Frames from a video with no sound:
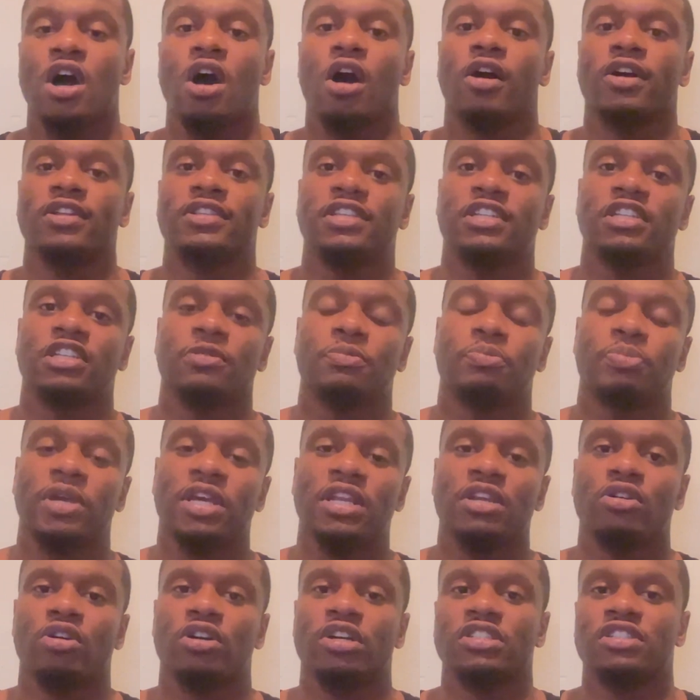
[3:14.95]
or to
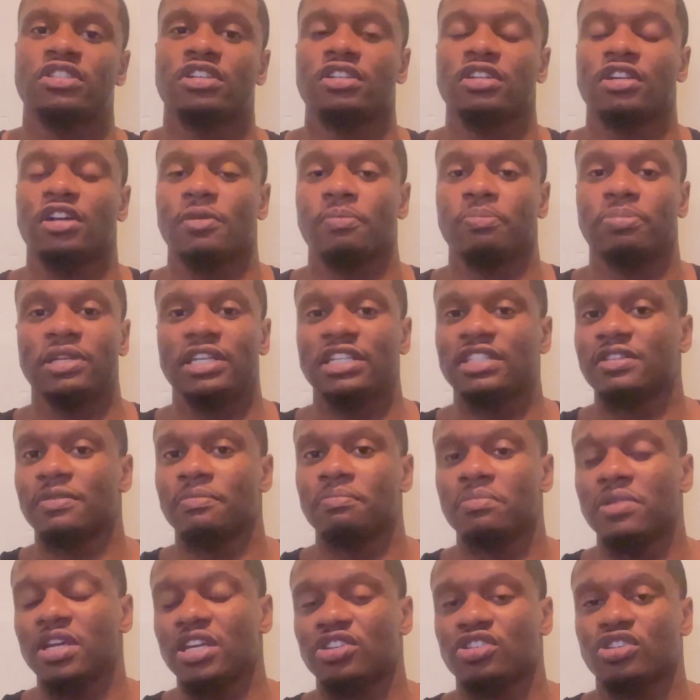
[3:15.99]
depend on to complete the
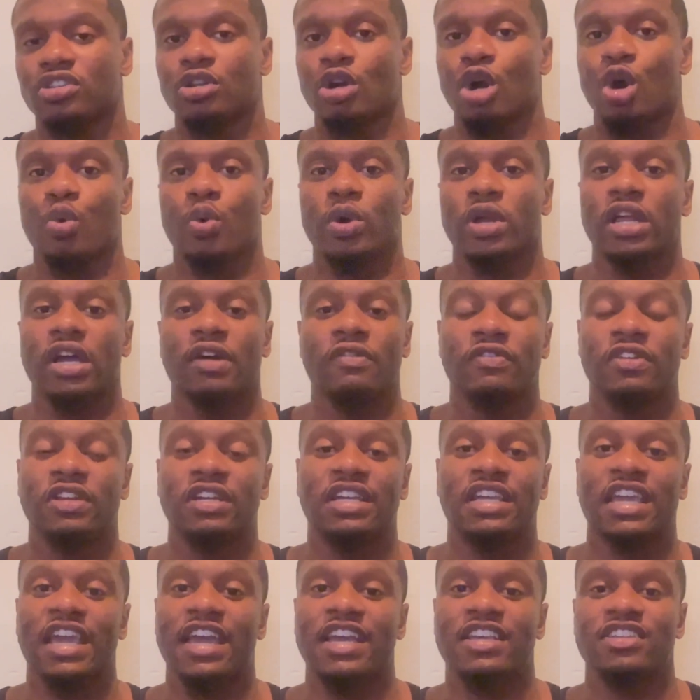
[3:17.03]
mission or whatever the
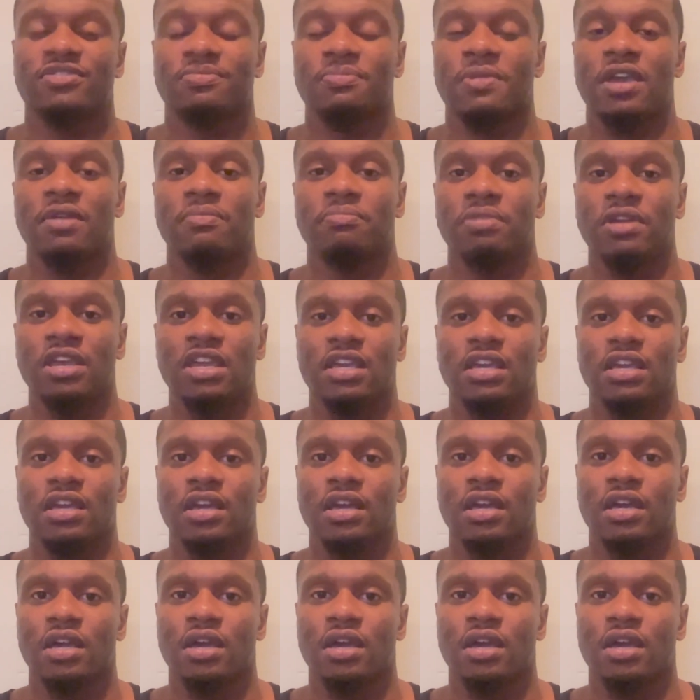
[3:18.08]
case may be.